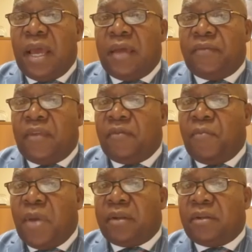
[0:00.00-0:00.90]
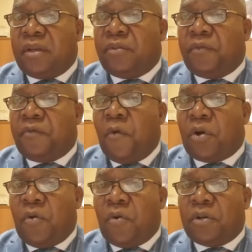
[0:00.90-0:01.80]
And they've met in the
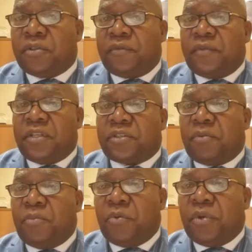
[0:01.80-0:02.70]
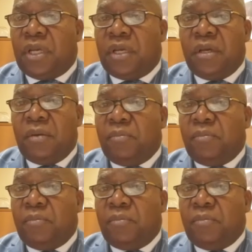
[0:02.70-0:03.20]
four corners of this community,